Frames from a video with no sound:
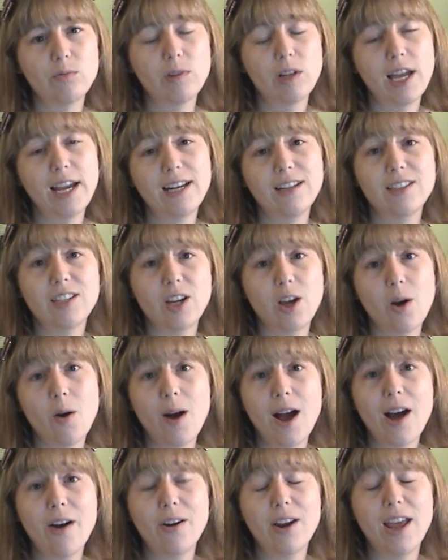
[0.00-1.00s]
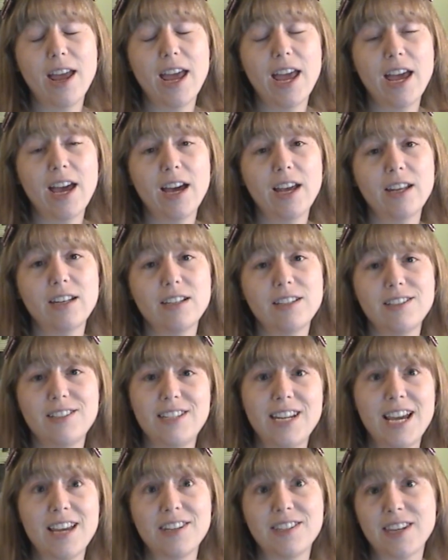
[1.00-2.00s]
like to go out and
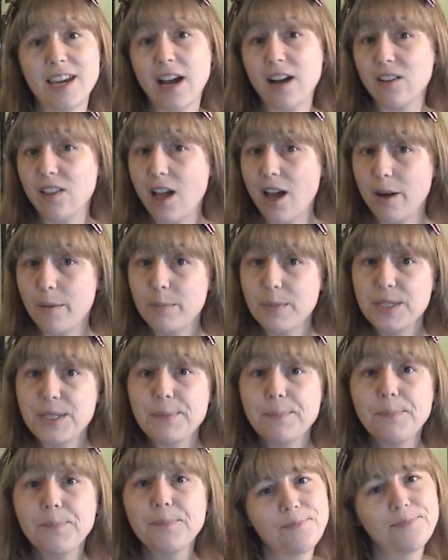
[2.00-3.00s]
dance at clubs.